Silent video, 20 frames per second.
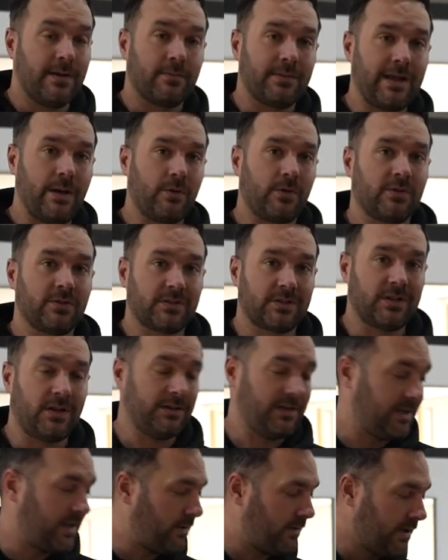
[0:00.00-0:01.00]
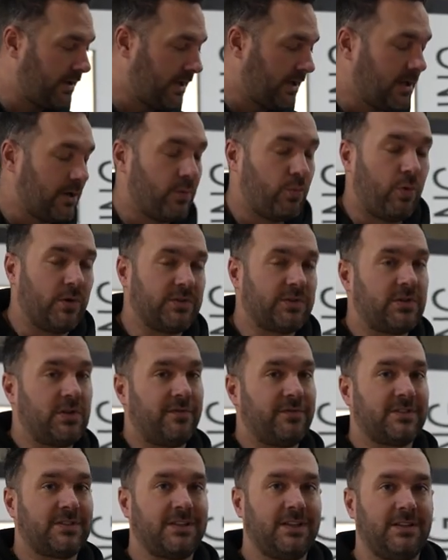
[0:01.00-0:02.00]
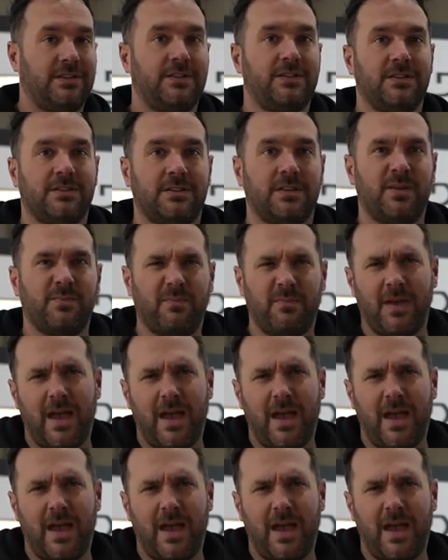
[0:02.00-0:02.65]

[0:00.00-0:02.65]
Now we've gone slightly lower, wanted obviously to just